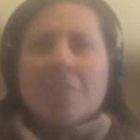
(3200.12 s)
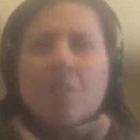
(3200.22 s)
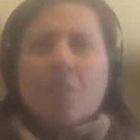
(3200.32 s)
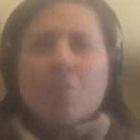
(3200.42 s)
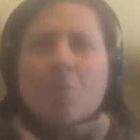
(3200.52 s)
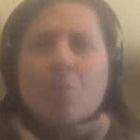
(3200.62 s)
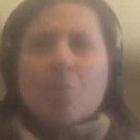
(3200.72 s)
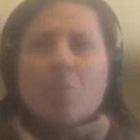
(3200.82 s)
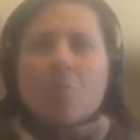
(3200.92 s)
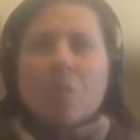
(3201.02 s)
if
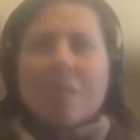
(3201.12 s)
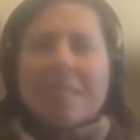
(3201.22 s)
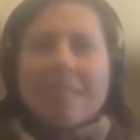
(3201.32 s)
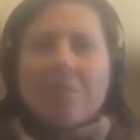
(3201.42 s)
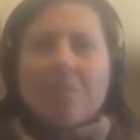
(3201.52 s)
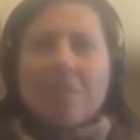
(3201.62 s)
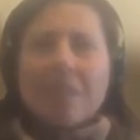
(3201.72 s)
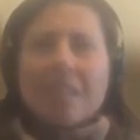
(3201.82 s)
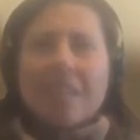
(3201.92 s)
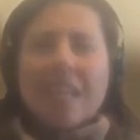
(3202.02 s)
you live
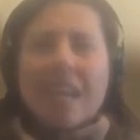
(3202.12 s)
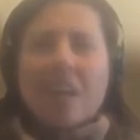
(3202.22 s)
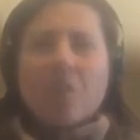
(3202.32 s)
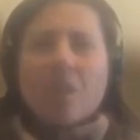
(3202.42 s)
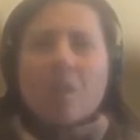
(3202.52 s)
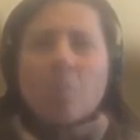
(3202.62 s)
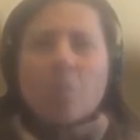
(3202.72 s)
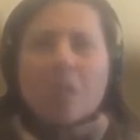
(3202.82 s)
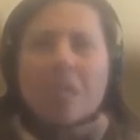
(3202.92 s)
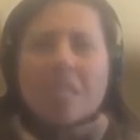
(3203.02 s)
in that outcome
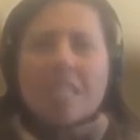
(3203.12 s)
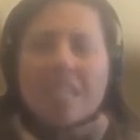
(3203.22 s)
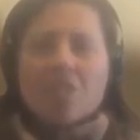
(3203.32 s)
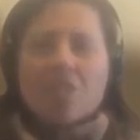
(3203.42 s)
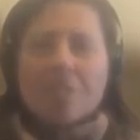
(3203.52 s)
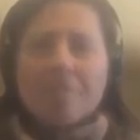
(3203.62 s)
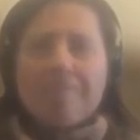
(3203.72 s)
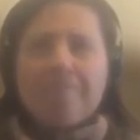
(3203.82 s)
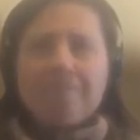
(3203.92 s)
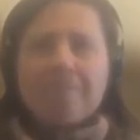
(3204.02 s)

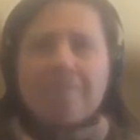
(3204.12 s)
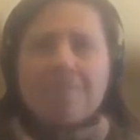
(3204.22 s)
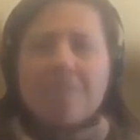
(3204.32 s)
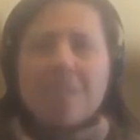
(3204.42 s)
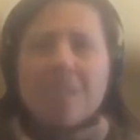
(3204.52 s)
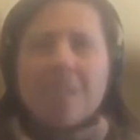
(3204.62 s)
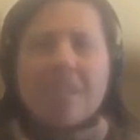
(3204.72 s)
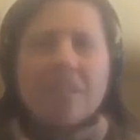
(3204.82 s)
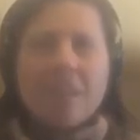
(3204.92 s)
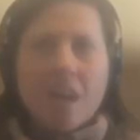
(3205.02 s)
orientation, the
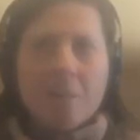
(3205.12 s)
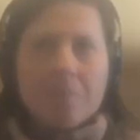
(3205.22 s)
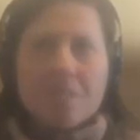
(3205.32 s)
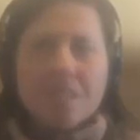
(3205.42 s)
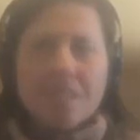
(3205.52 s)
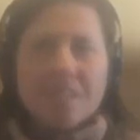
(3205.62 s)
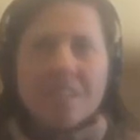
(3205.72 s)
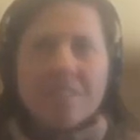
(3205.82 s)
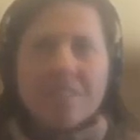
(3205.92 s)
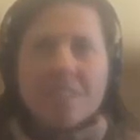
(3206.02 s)
kind of the
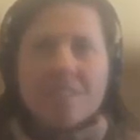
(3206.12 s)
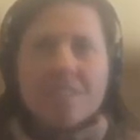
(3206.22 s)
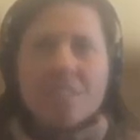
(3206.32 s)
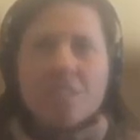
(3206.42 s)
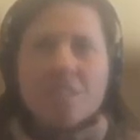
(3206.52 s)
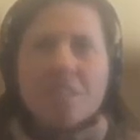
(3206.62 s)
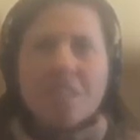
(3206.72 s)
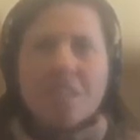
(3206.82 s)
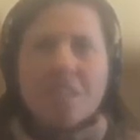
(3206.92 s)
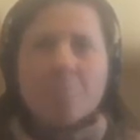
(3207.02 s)
opposite of this is
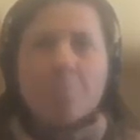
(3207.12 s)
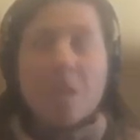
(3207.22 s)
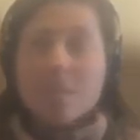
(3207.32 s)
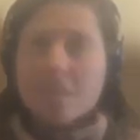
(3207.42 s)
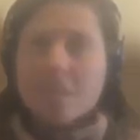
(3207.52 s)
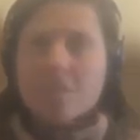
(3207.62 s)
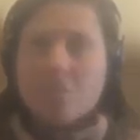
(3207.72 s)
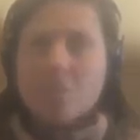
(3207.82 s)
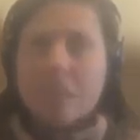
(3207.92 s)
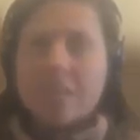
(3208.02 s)

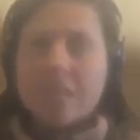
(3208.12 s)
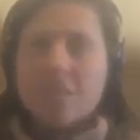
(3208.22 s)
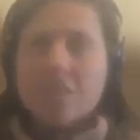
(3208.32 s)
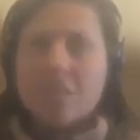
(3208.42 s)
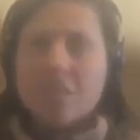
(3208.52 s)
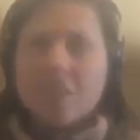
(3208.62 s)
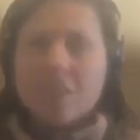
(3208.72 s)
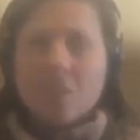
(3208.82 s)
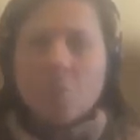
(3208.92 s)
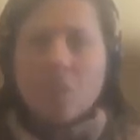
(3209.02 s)
process orientation,
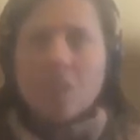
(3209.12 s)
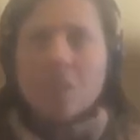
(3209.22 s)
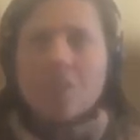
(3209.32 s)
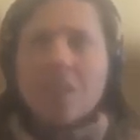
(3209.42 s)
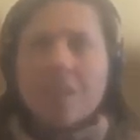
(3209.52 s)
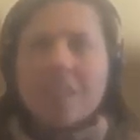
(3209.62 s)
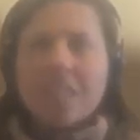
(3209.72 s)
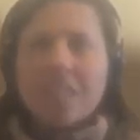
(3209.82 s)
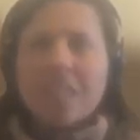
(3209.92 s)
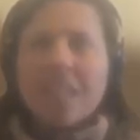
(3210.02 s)
where you're not
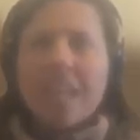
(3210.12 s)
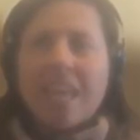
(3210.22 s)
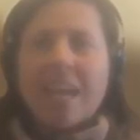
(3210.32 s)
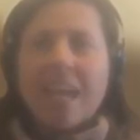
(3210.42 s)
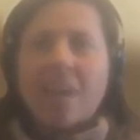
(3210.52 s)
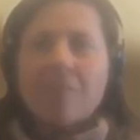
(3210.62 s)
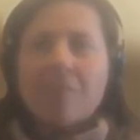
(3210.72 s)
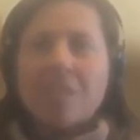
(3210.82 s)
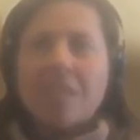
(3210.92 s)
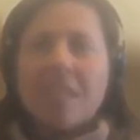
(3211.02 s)
thinking, hey, I have
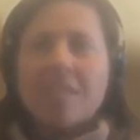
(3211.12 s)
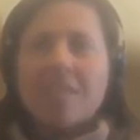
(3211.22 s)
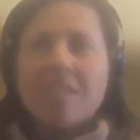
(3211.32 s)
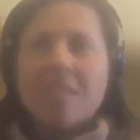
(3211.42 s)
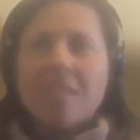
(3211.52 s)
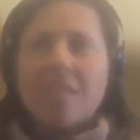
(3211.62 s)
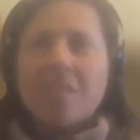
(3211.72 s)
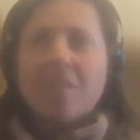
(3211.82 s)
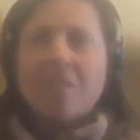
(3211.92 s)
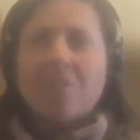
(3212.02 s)
to get,
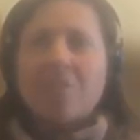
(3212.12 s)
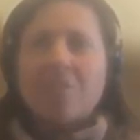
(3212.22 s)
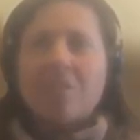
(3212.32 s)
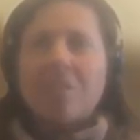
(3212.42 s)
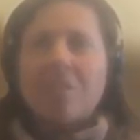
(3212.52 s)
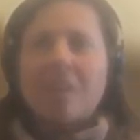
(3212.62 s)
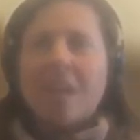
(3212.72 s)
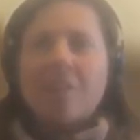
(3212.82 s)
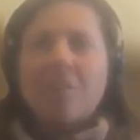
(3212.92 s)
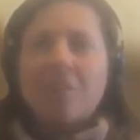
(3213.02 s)

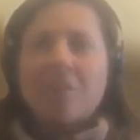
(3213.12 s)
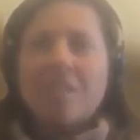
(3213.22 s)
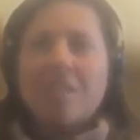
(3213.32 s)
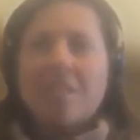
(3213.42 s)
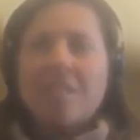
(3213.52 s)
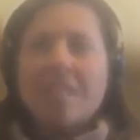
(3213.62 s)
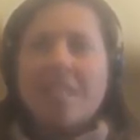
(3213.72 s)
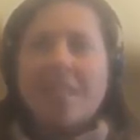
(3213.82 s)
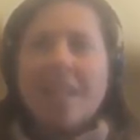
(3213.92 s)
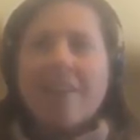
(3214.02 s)
I don't know, let's
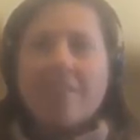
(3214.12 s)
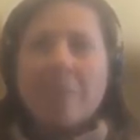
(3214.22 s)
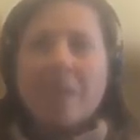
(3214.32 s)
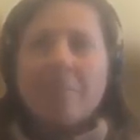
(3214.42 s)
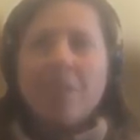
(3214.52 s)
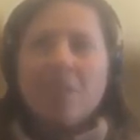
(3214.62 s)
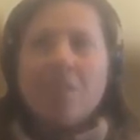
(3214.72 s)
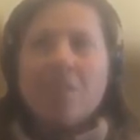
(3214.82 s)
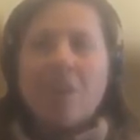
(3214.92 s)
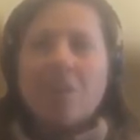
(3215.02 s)
say like I have to make $1
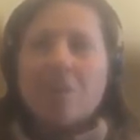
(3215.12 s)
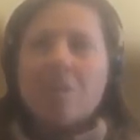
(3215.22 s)
million